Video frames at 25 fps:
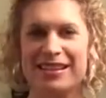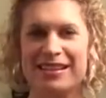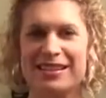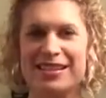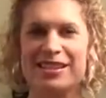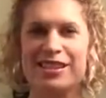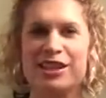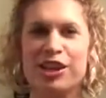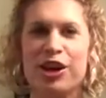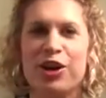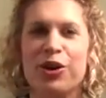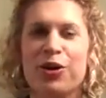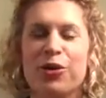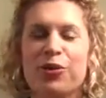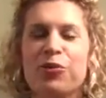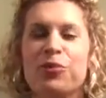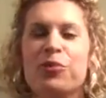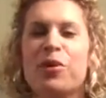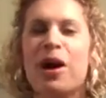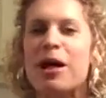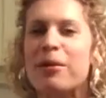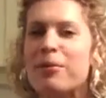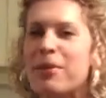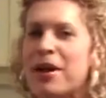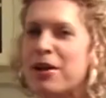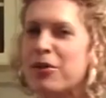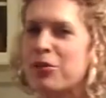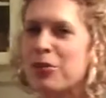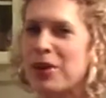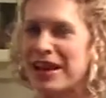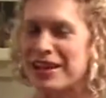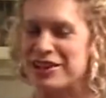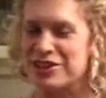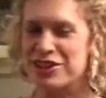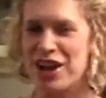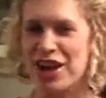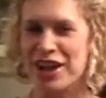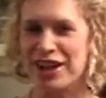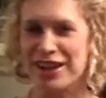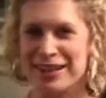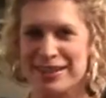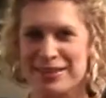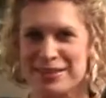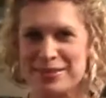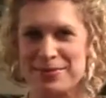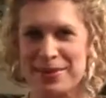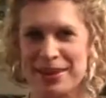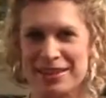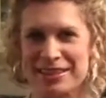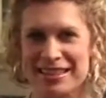So while my white chocolate
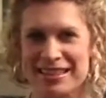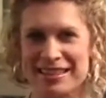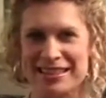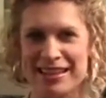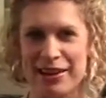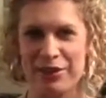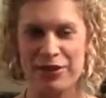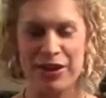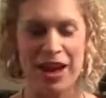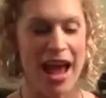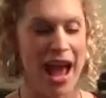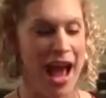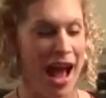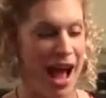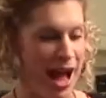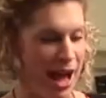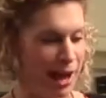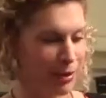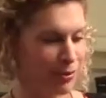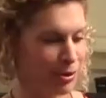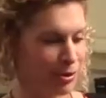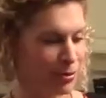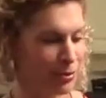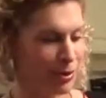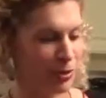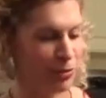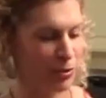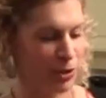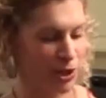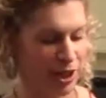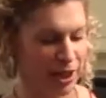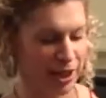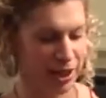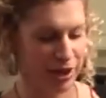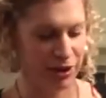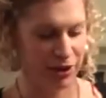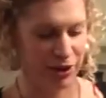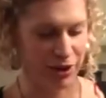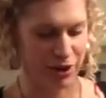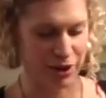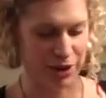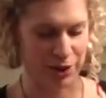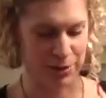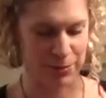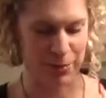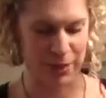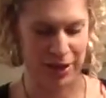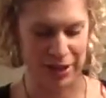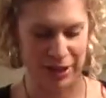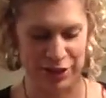is melting down, I'm going to be working
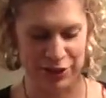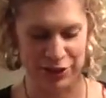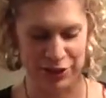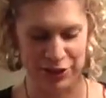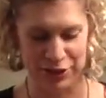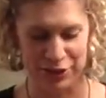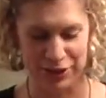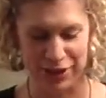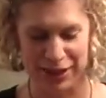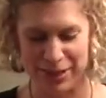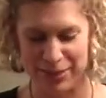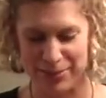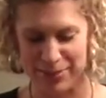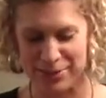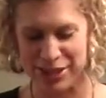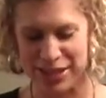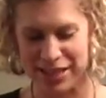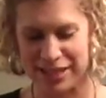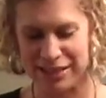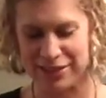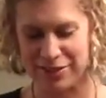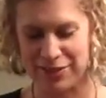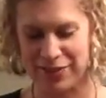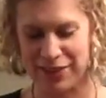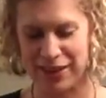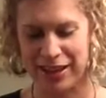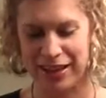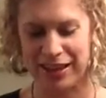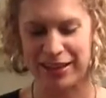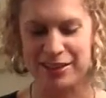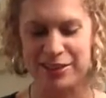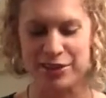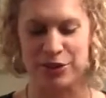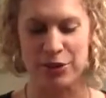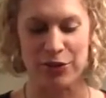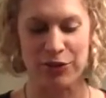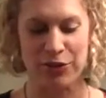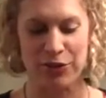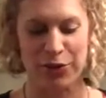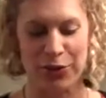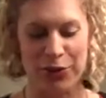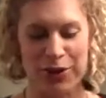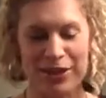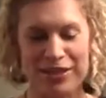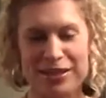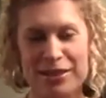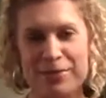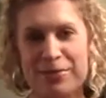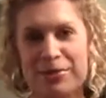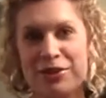on my cream cheese filling. So of
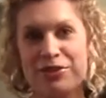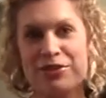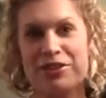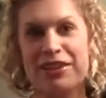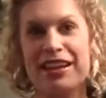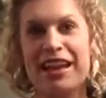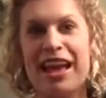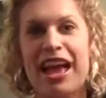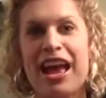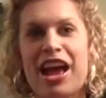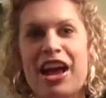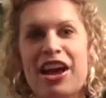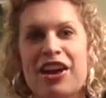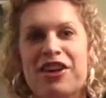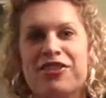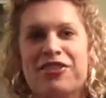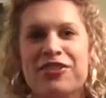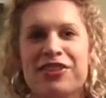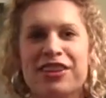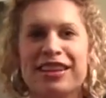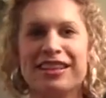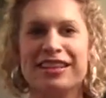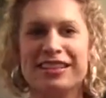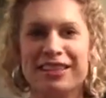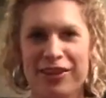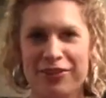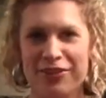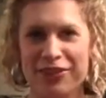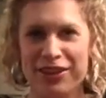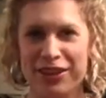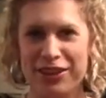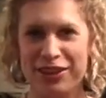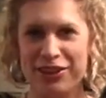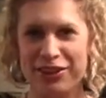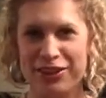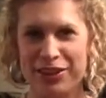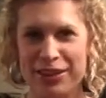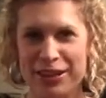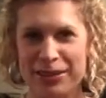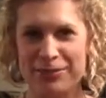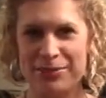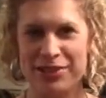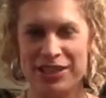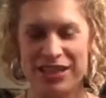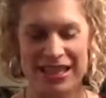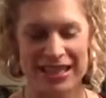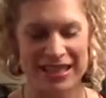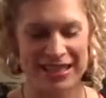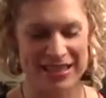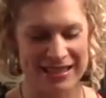course I'm using Philadelphia cream
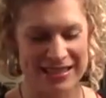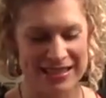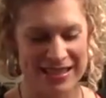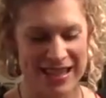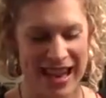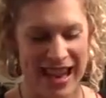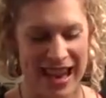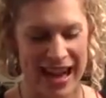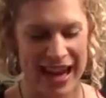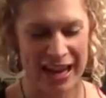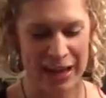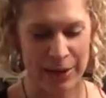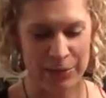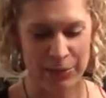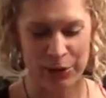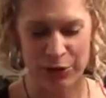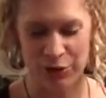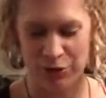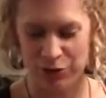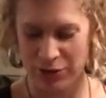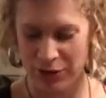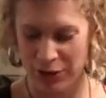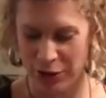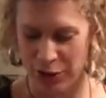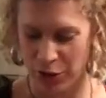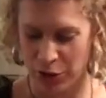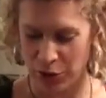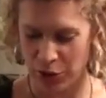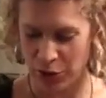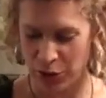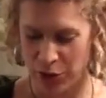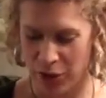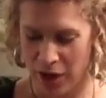cheese, and I'm using